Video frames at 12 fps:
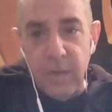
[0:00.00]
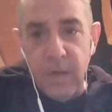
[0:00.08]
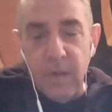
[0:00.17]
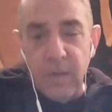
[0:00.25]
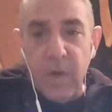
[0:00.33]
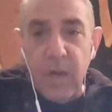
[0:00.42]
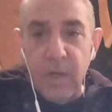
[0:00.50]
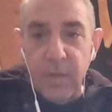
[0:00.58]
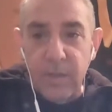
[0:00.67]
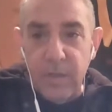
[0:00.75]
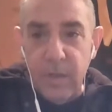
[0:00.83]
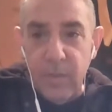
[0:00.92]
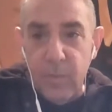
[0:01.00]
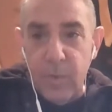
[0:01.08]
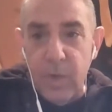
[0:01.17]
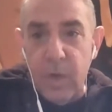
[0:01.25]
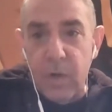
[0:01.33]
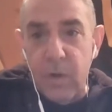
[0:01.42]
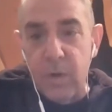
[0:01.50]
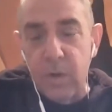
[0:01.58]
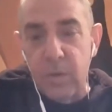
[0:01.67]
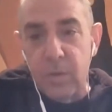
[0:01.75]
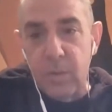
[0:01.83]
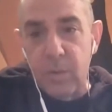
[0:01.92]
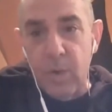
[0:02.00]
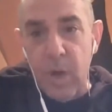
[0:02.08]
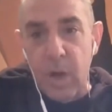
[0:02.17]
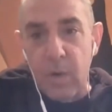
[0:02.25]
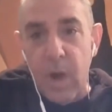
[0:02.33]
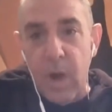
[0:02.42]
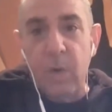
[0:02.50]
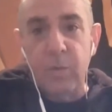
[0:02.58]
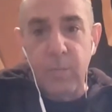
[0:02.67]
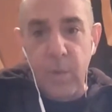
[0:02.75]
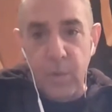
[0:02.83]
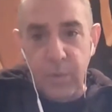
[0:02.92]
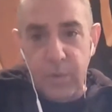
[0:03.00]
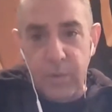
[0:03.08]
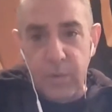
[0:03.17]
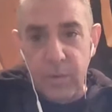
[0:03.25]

the Israeli team, we are going to do our utmost.